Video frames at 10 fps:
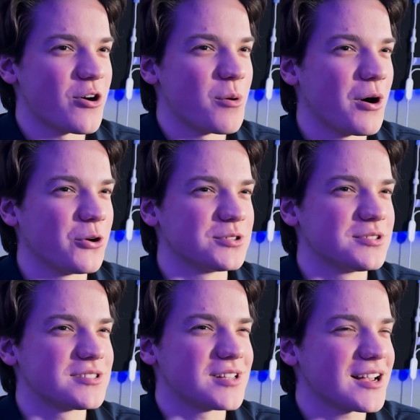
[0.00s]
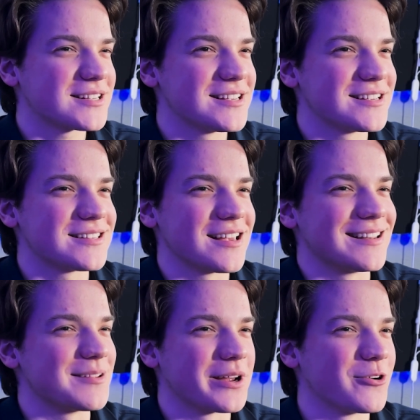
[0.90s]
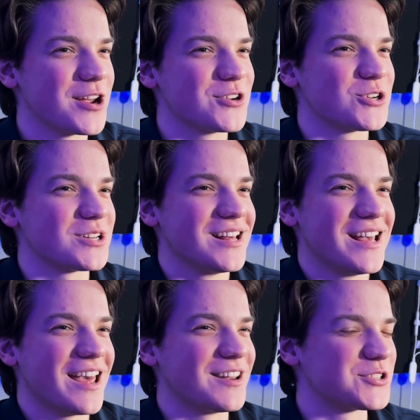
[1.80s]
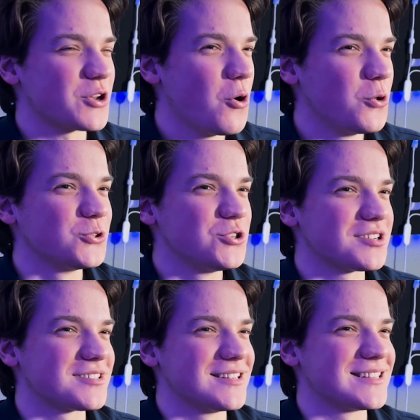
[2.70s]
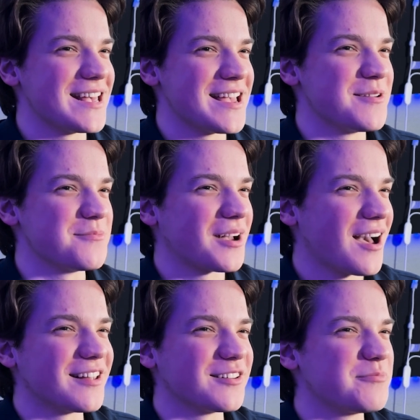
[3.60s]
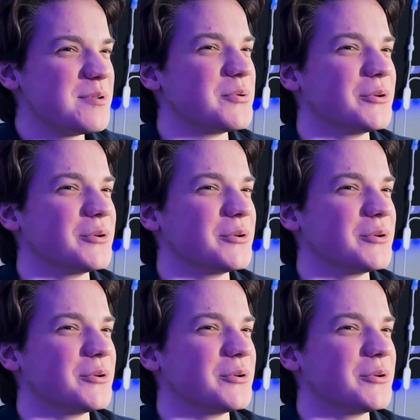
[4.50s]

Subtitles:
about taxes and immigration, and it's all just the same kind of people.